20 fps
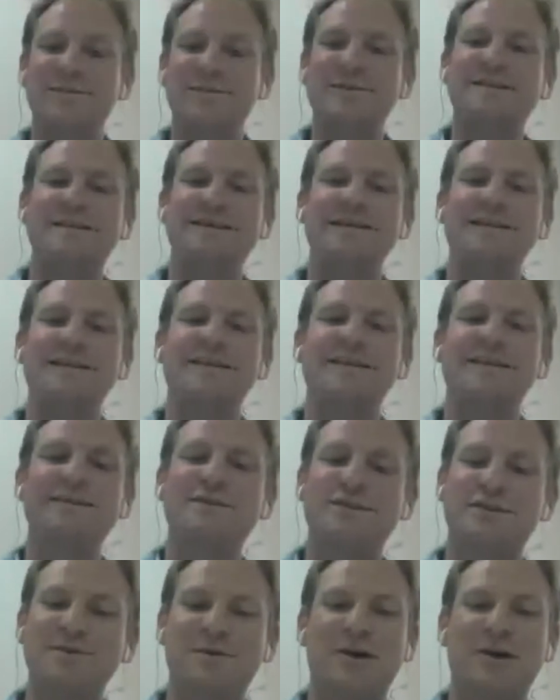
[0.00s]
Well, we
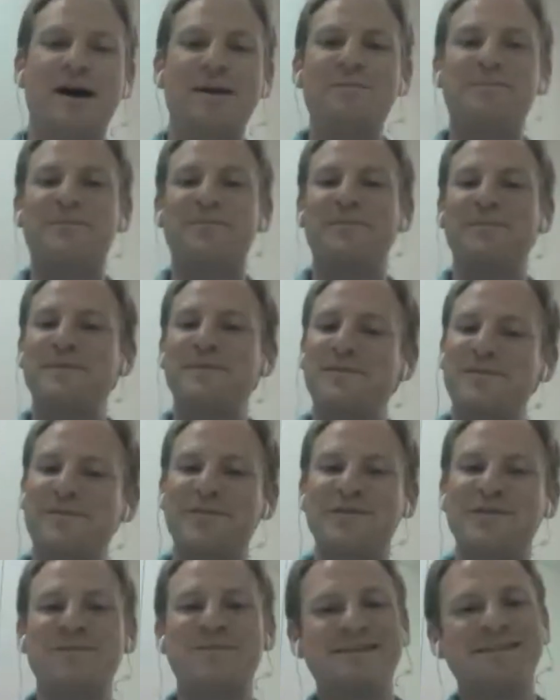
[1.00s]
tee the
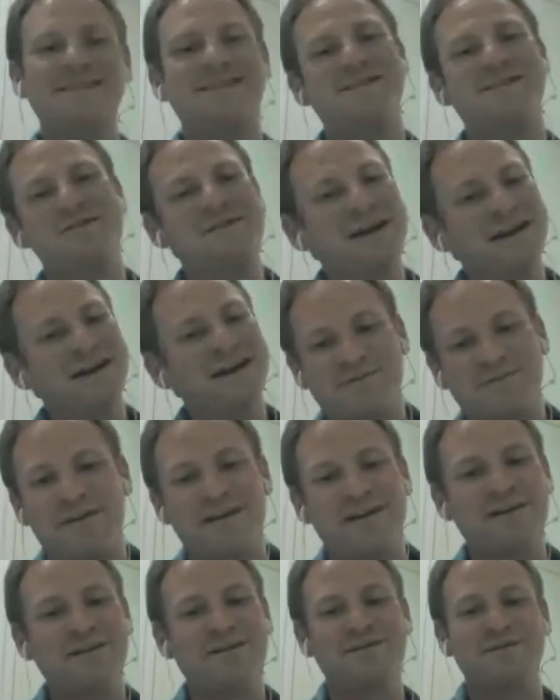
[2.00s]
consumer up for the
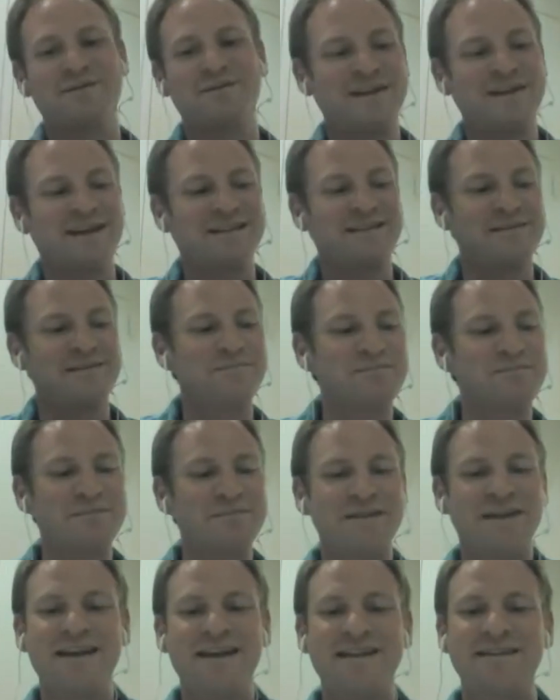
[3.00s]
business, and you guys
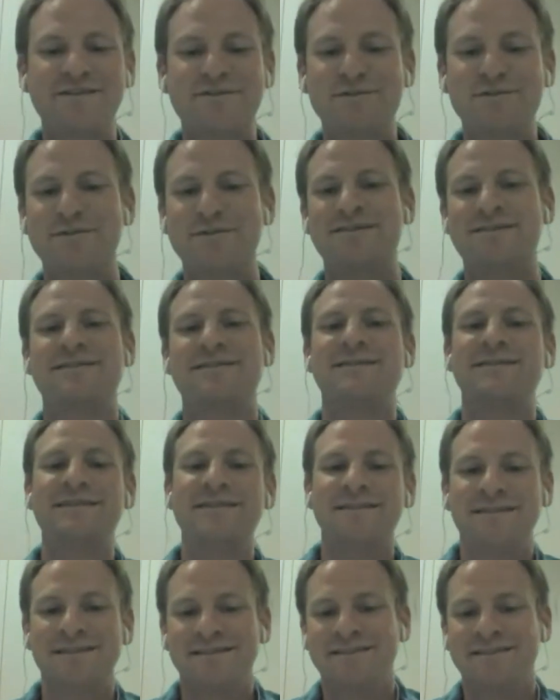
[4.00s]
follow through and get them
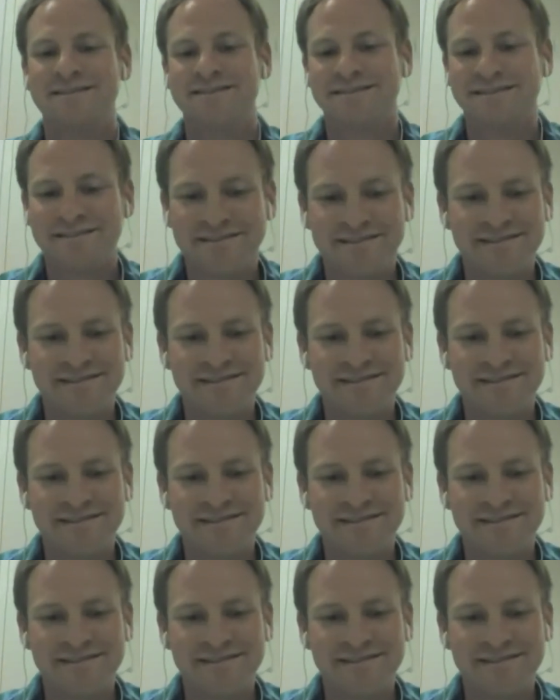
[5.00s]
in the store.